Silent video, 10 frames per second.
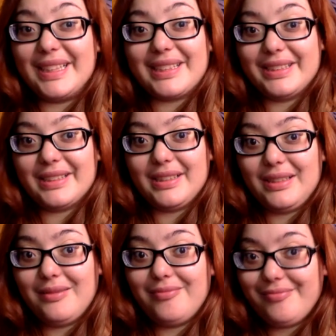
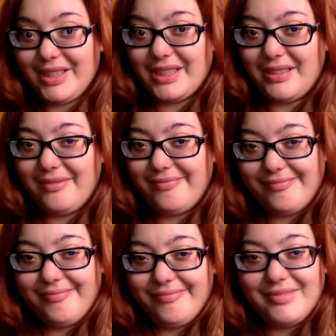technically,
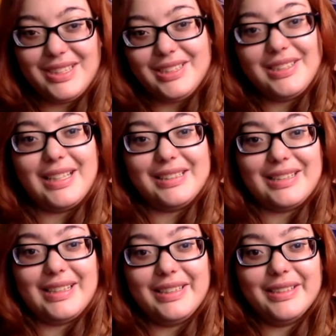cliche as
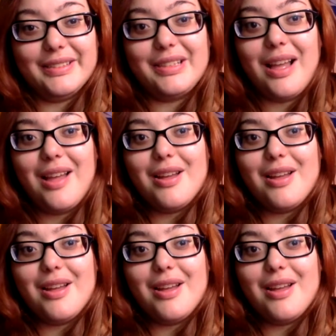that is.